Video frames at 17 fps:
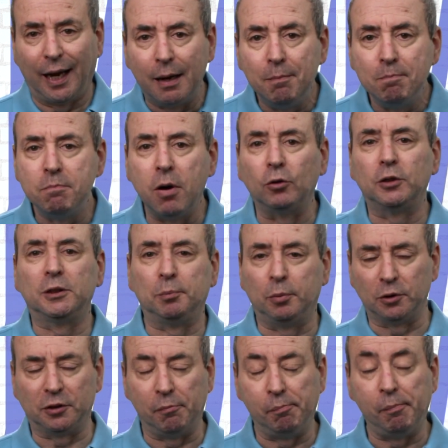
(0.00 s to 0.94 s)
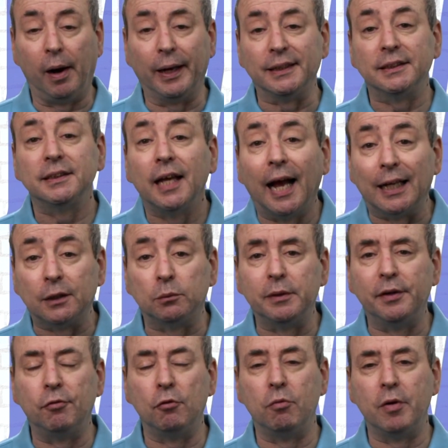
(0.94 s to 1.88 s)
and multiples of bytes, as
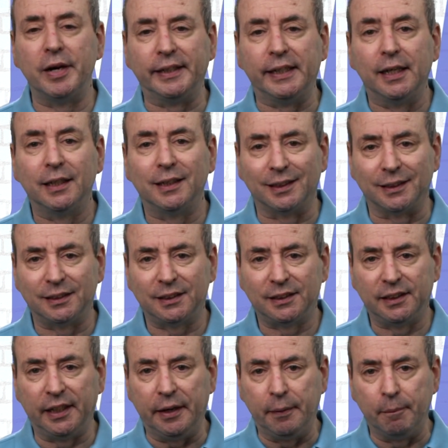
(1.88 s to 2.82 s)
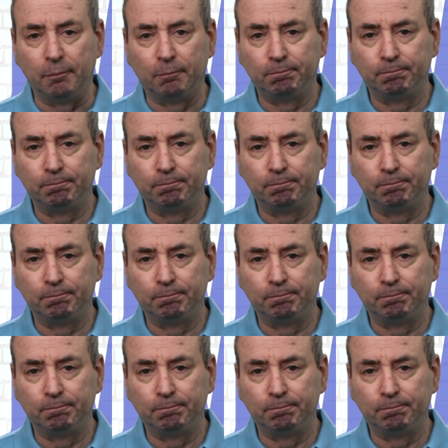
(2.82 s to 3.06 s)
we've already just seen.